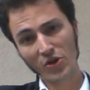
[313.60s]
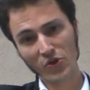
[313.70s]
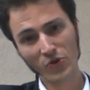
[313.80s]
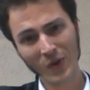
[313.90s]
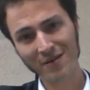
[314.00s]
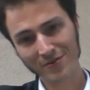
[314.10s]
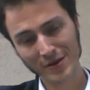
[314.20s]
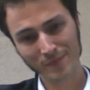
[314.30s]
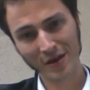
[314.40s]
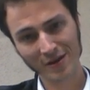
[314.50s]
You have
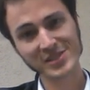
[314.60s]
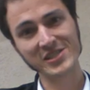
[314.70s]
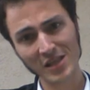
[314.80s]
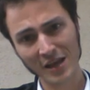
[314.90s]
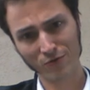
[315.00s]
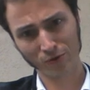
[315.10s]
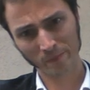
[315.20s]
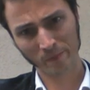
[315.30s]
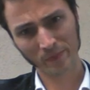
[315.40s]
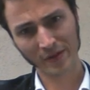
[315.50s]
him, a slaver,
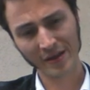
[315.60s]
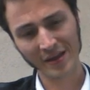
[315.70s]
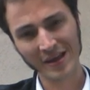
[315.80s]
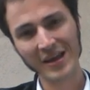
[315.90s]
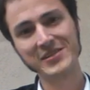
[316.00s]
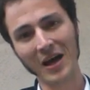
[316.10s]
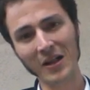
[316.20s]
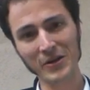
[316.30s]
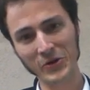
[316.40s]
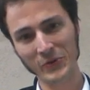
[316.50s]

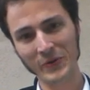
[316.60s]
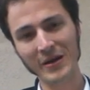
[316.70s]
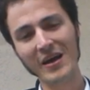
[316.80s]
telling you